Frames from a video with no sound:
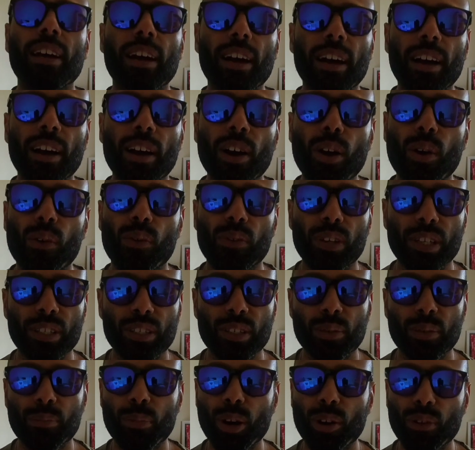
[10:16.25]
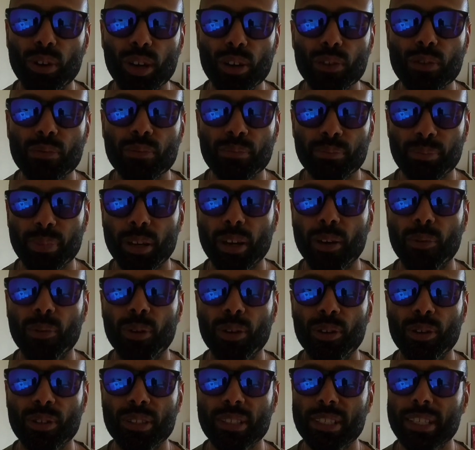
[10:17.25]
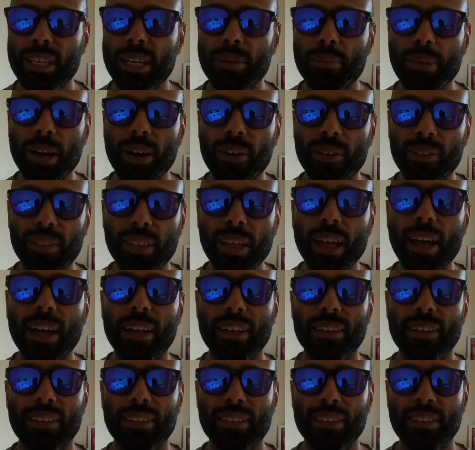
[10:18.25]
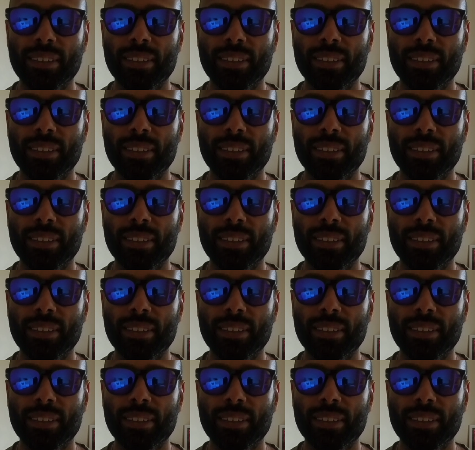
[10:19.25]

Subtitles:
hopefully tomorrow, but we'll see about that.